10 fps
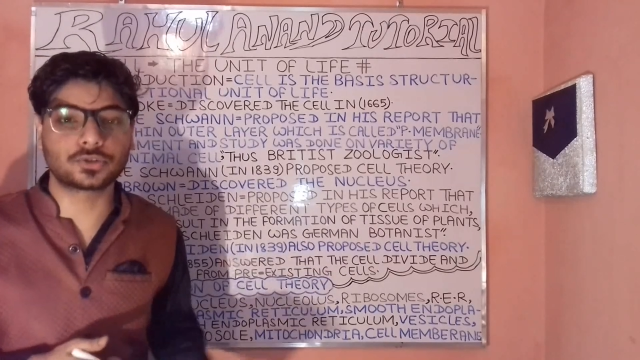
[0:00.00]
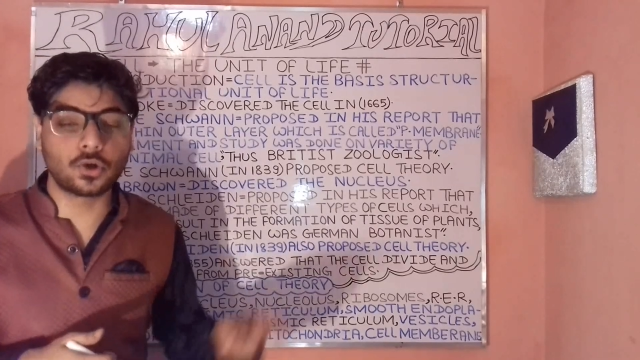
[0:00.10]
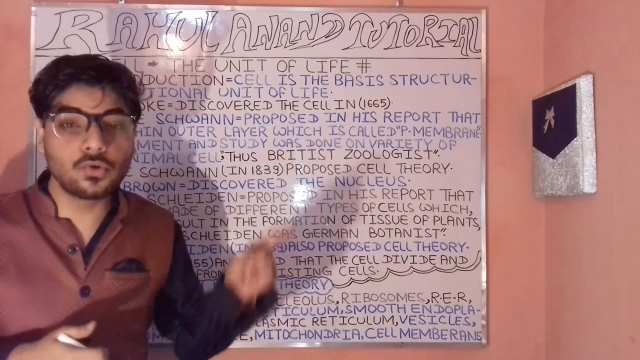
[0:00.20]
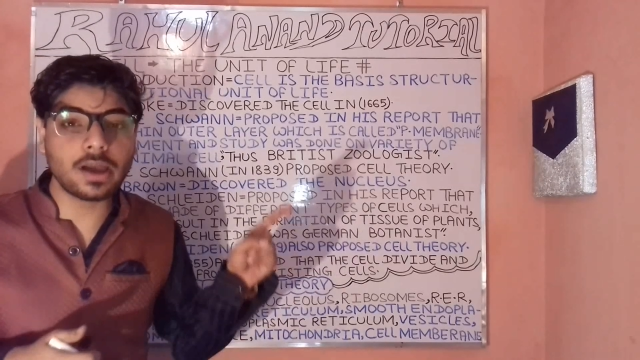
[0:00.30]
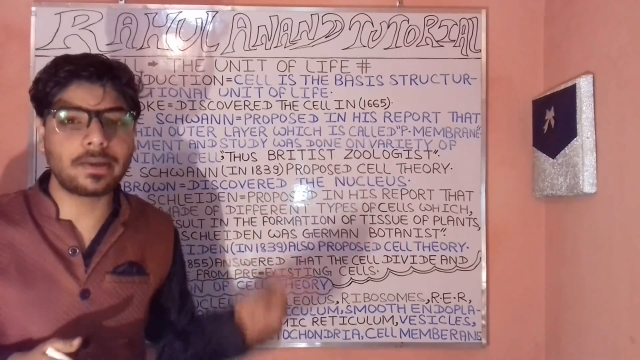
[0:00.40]

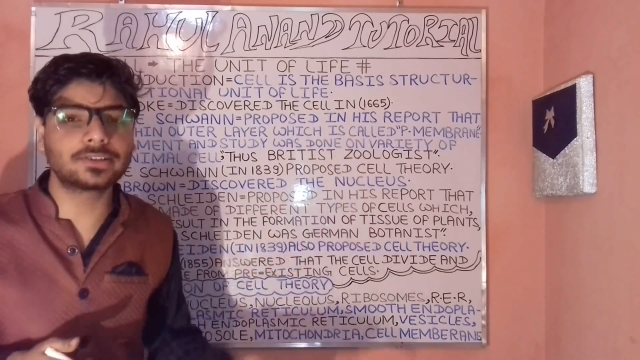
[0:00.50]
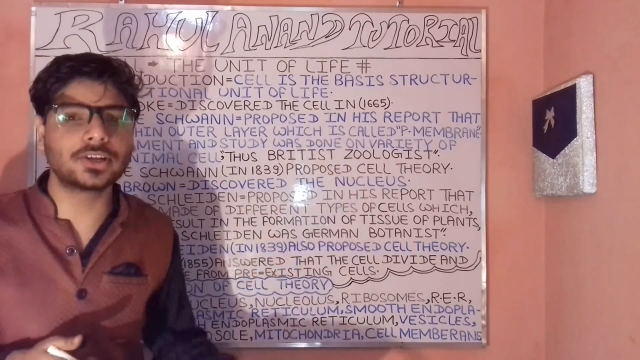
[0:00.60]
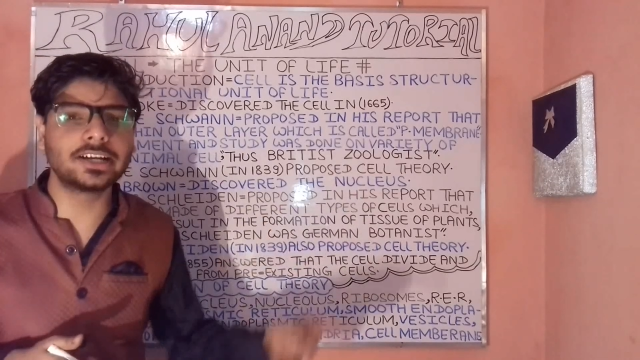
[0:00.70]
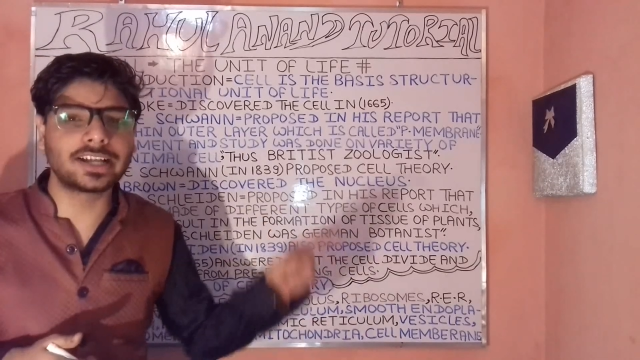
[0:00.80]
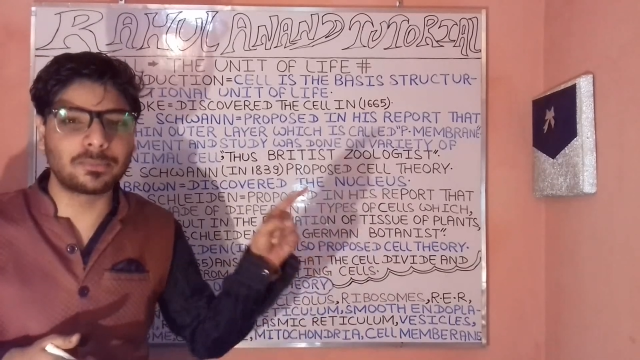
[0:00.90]
so who have
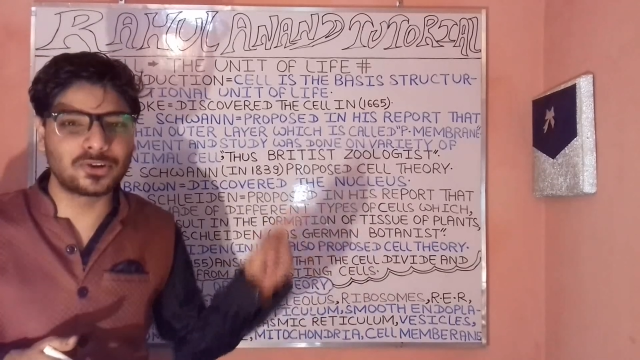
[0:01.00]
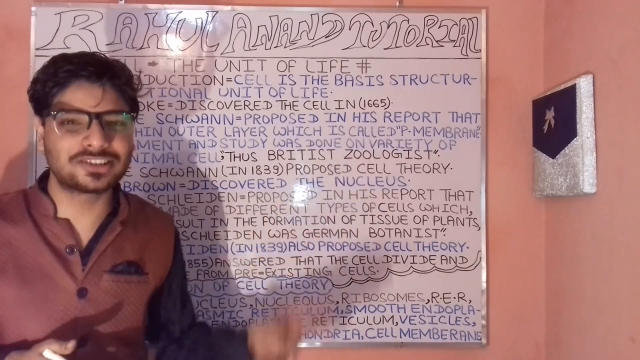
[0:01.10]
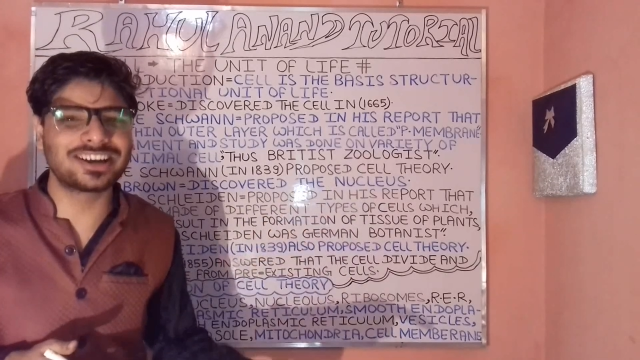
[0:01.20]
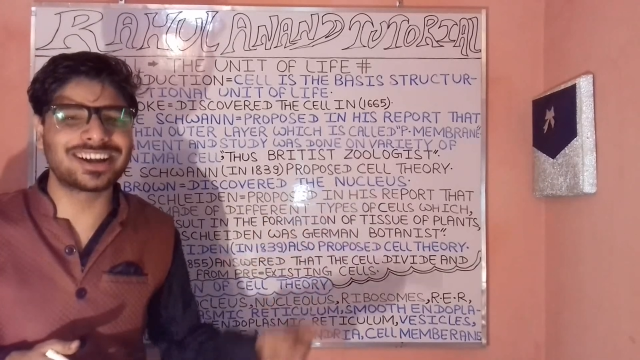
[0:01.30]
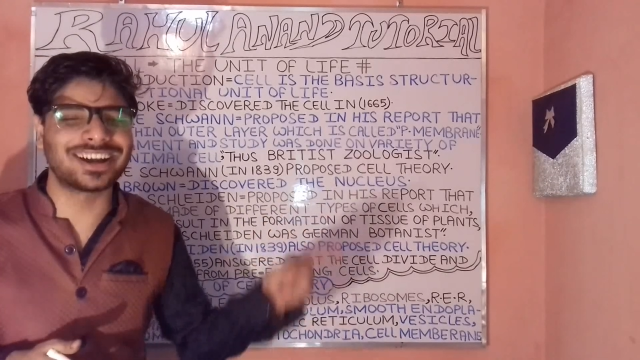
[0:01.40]
actually
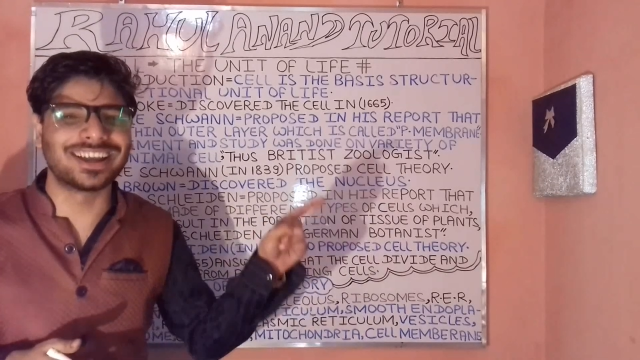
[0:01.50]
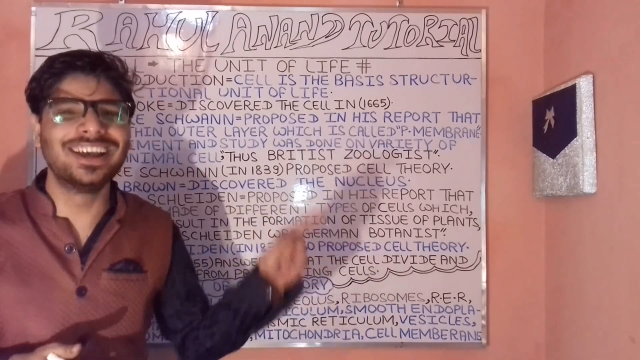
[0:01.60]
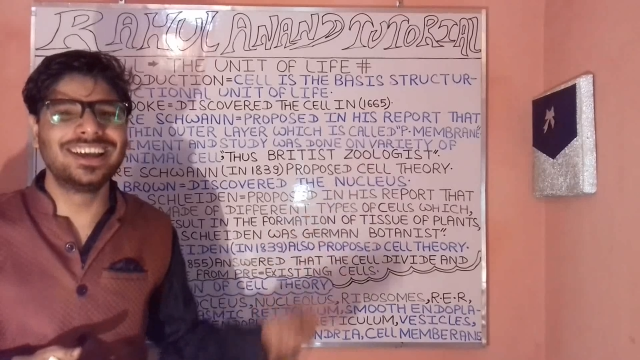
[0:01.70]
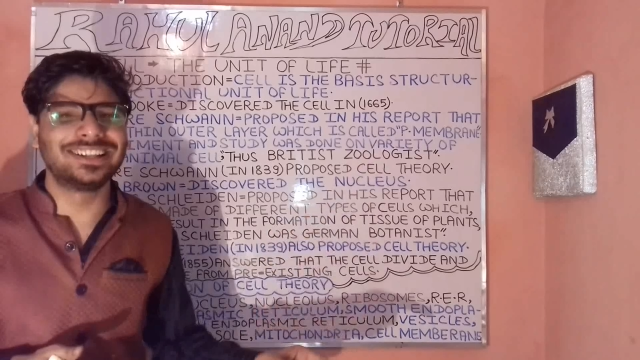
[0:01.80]
demonstrated